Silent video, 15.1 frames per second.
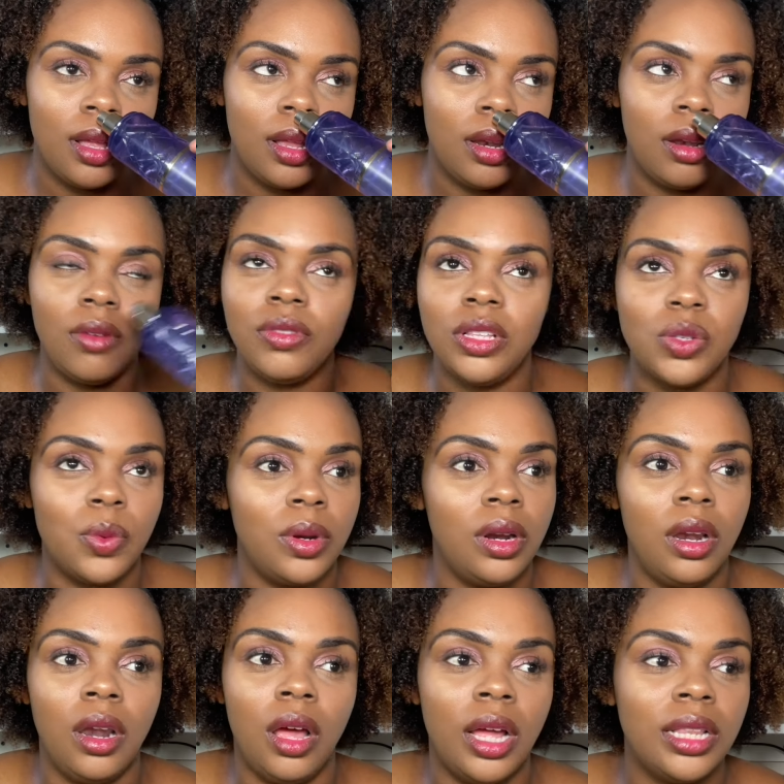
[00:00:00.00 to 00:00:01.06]
Love this one a
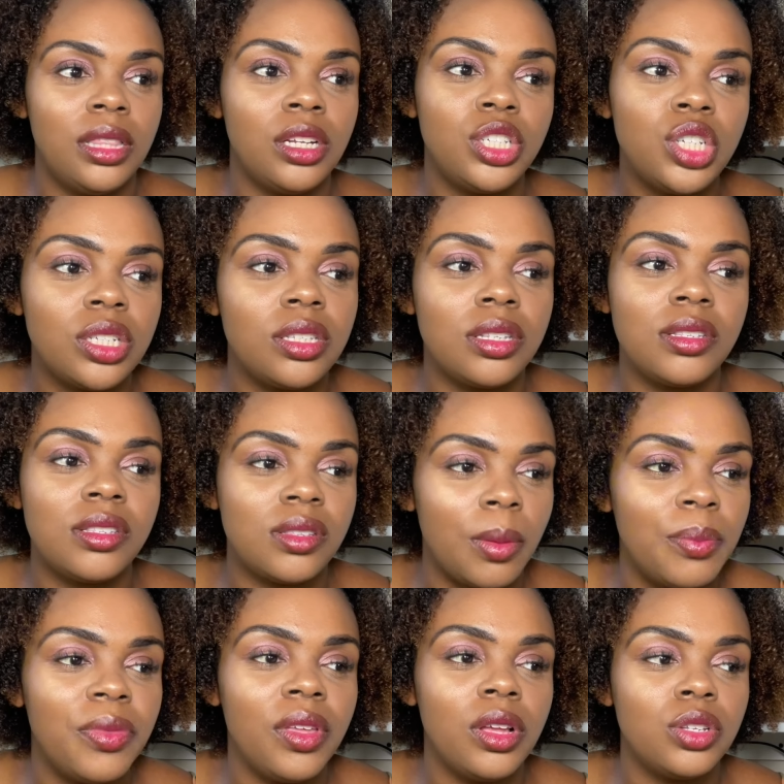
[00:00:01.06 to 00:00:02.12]
lot. There's just
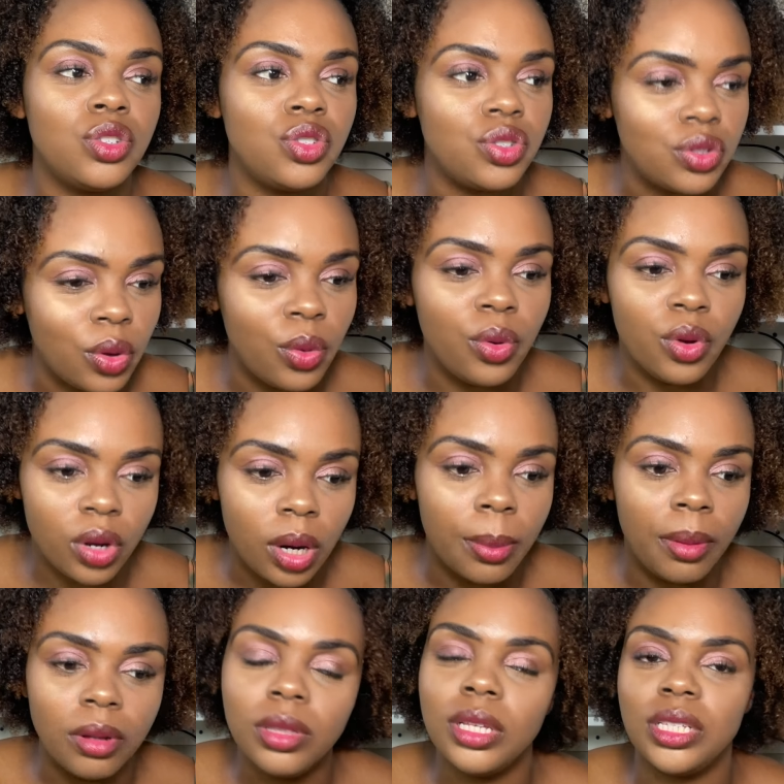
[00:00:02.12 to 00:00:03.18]
something so good
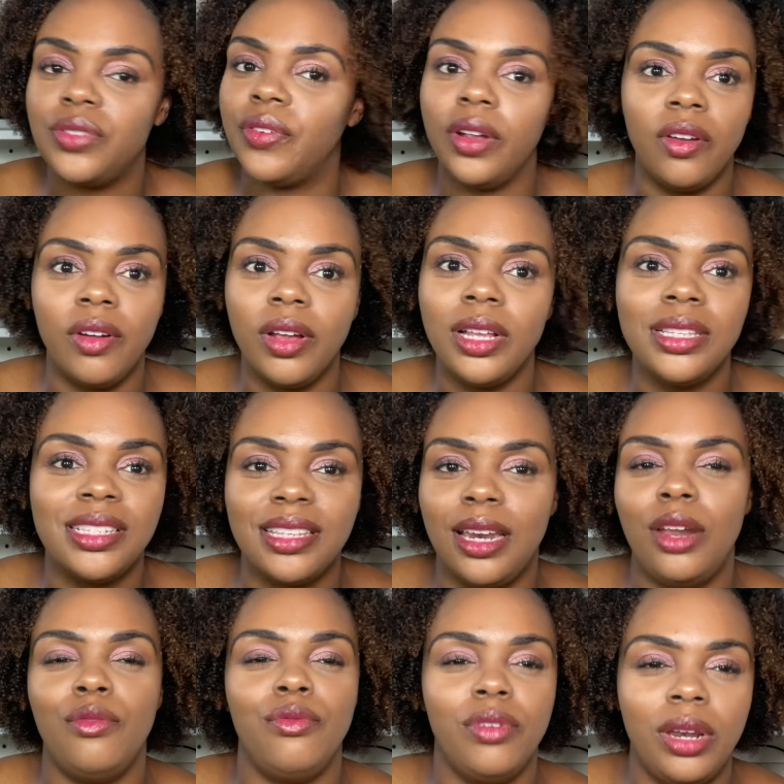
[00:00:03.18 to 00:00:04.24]
about this fragrance that I
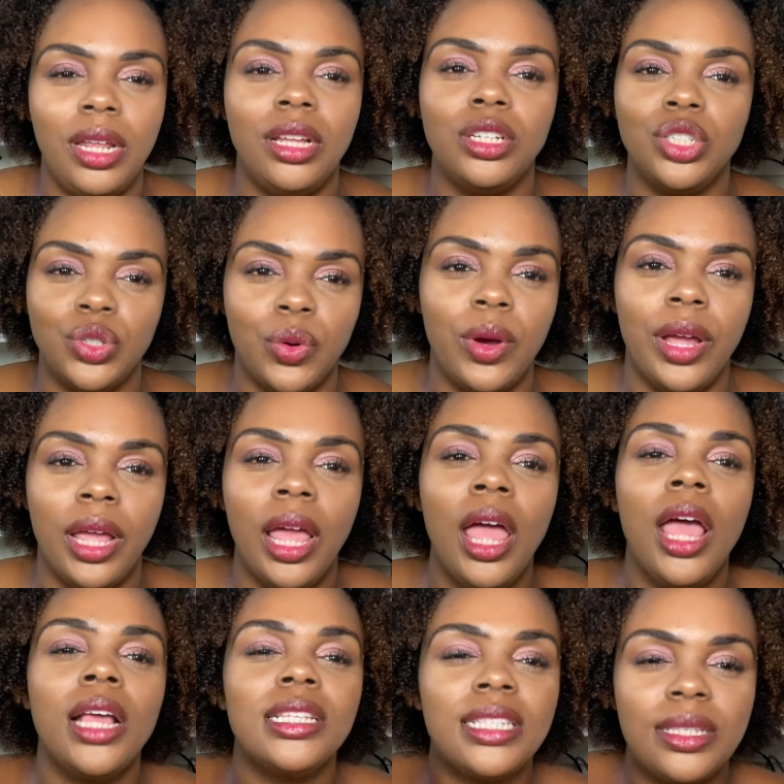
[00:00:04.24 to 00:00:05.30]
really enjoy
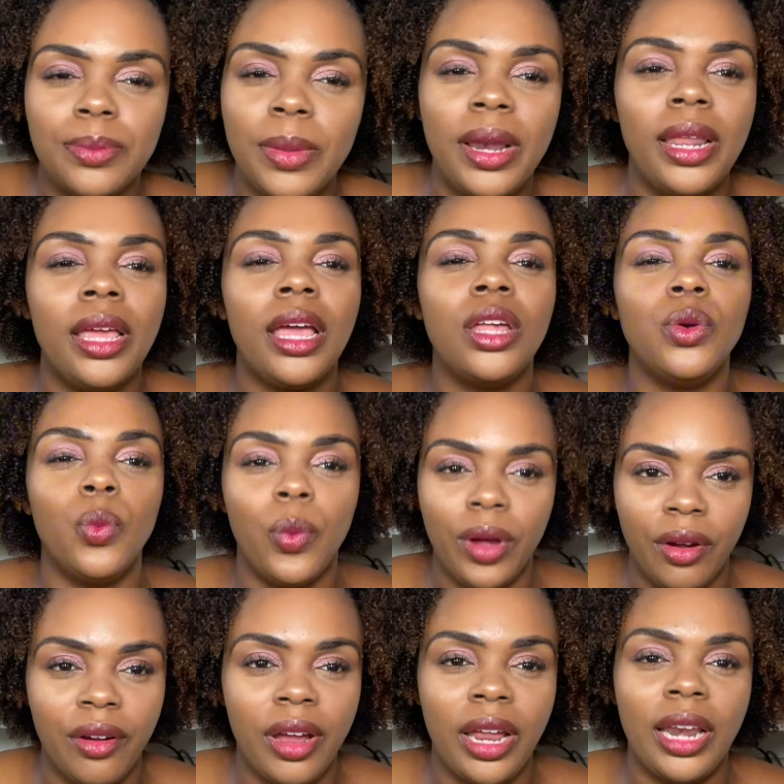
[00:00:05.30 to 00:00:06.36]
smelling and
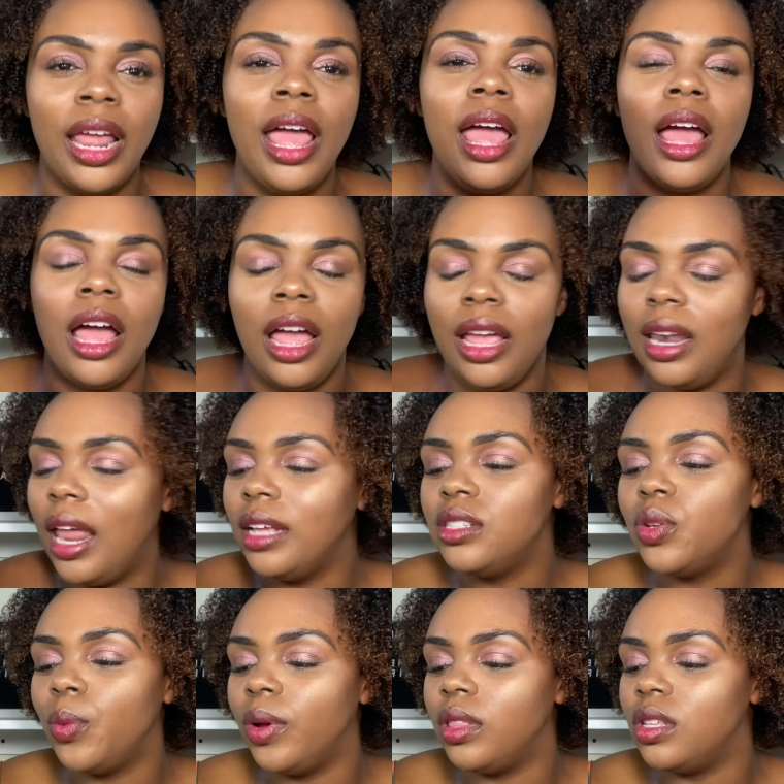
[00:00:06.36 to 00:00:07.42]
wearing. I like
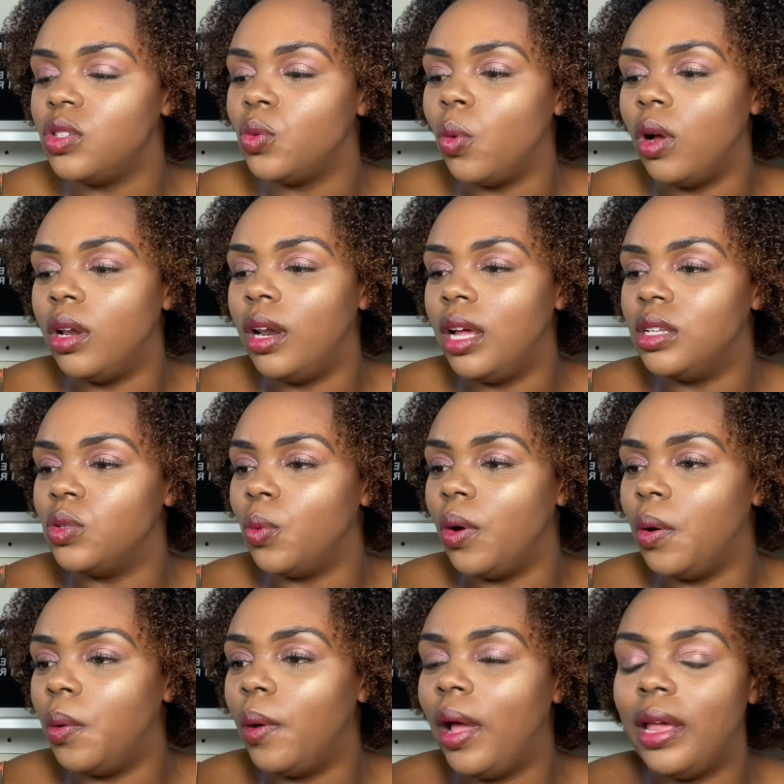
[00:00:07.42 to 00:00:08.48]
to wear this one as
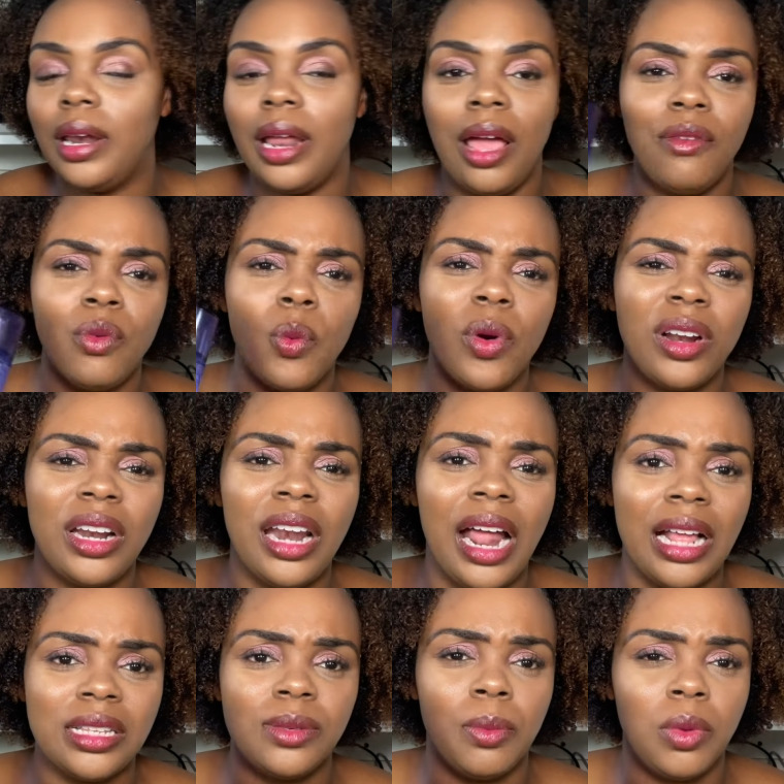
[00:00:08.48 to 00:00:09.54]
well, and I haven't worn it
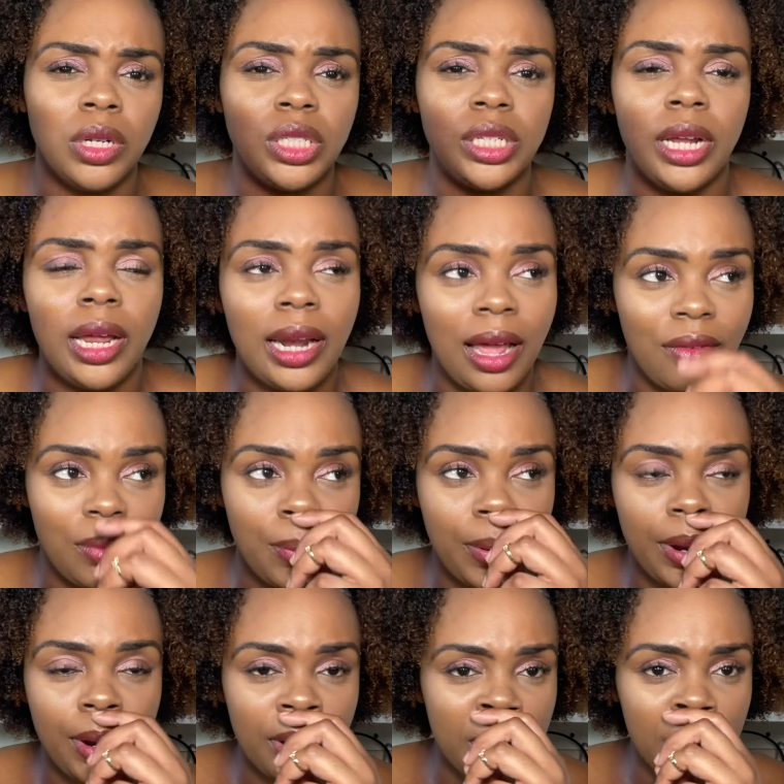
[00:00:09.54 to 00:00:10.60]
as much yet. I haven't
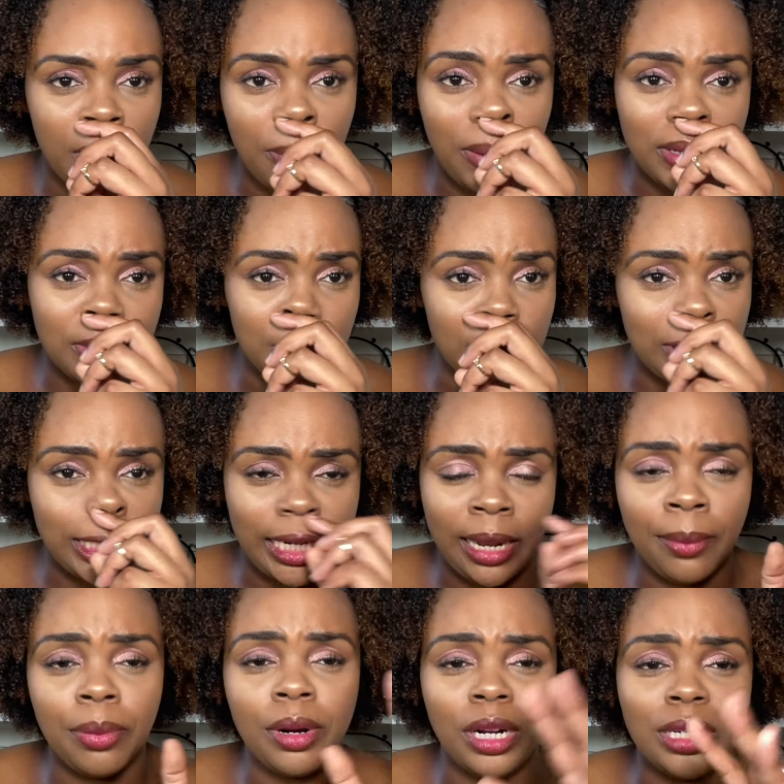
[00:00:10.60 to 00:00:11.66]
paired it up as much
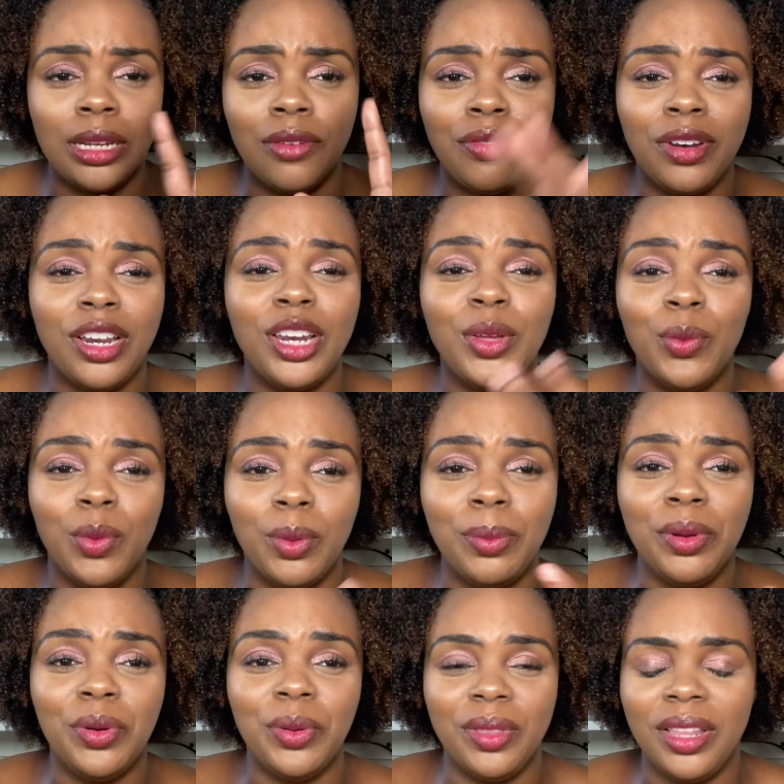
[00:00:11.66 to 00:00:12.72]
yet, but I definitely will
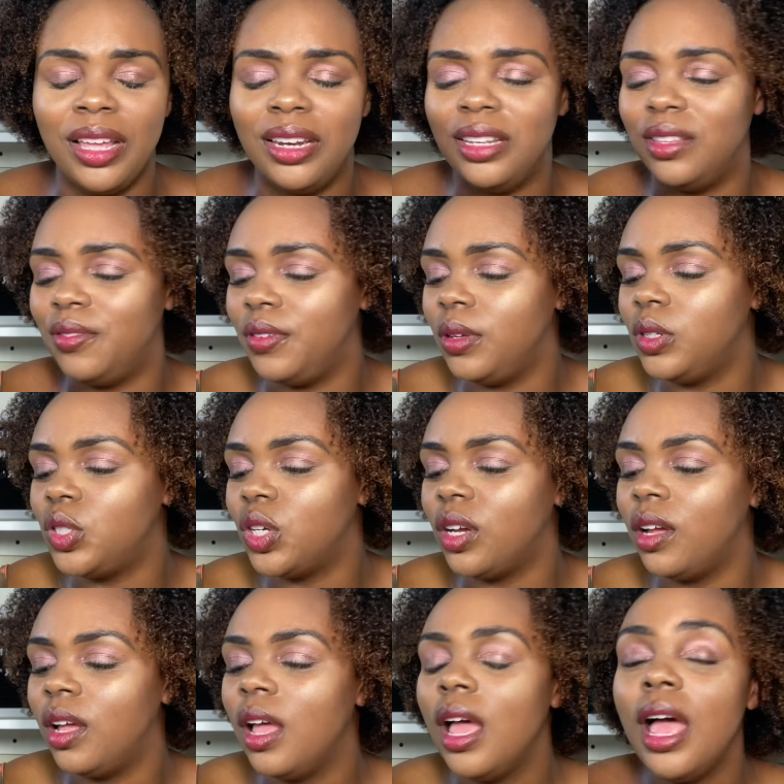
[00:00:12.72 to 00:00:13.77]
be doing that in the
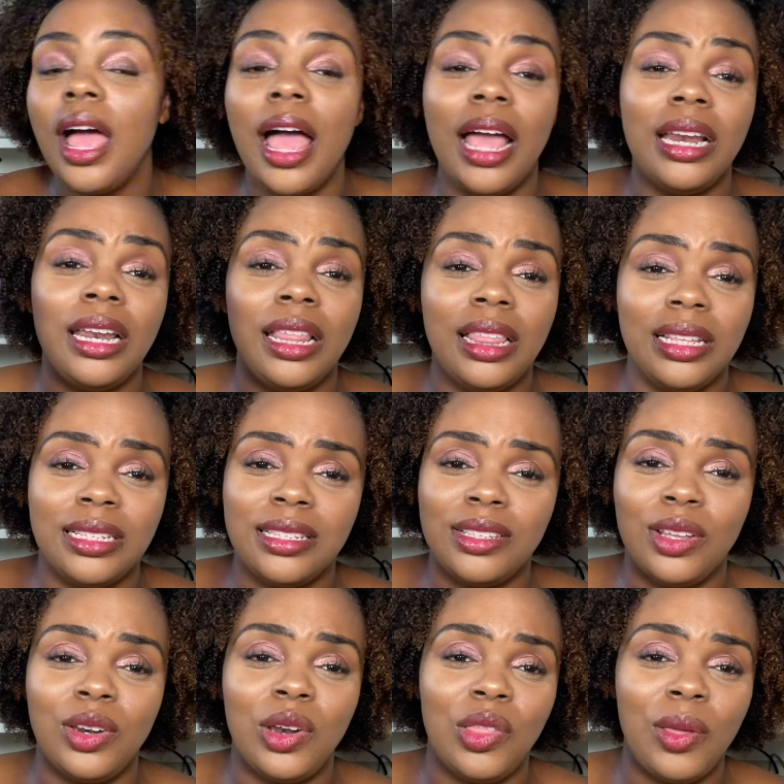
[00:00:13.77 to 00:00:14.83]
future. And this is
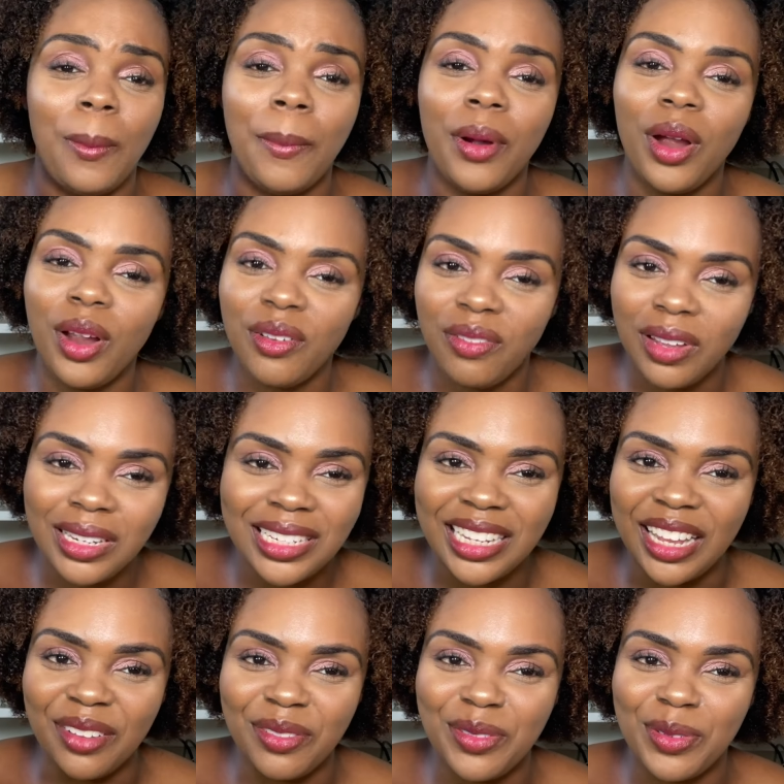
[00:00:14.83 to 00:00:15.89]
another perfect
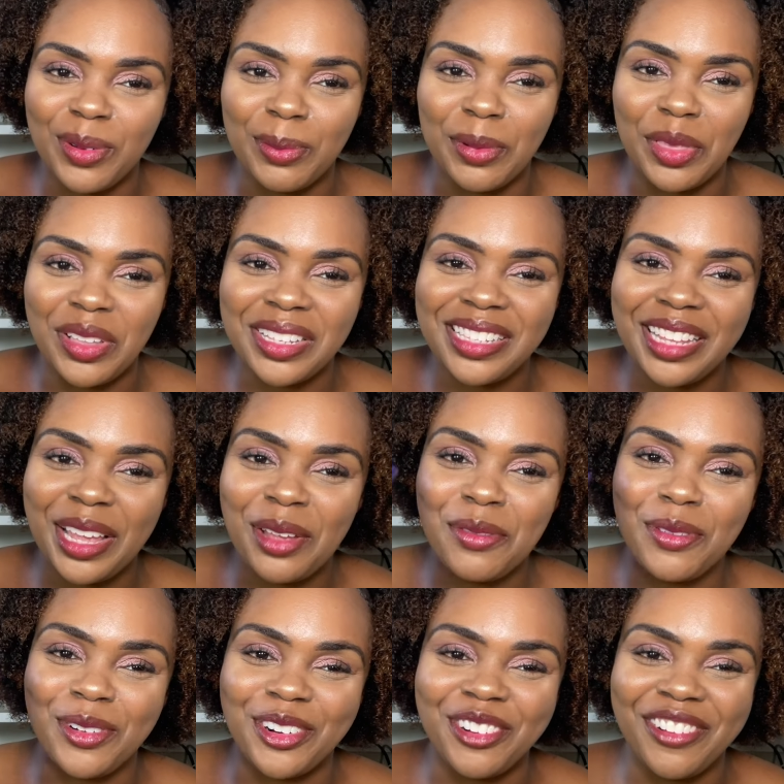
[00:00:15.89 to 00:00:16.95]
gift for Mother's Day,
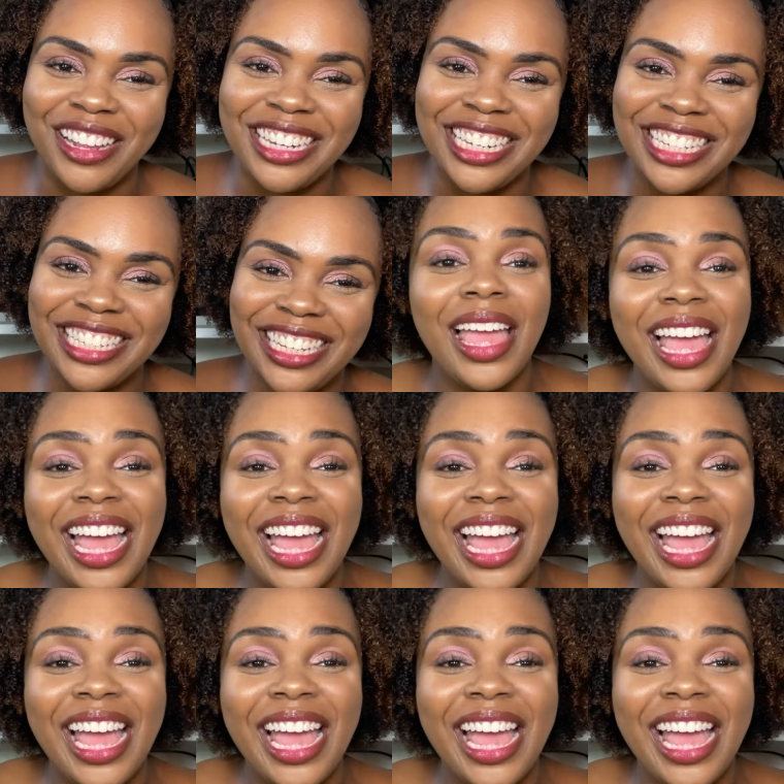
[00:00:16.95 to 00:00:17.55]
Floral Fantasy.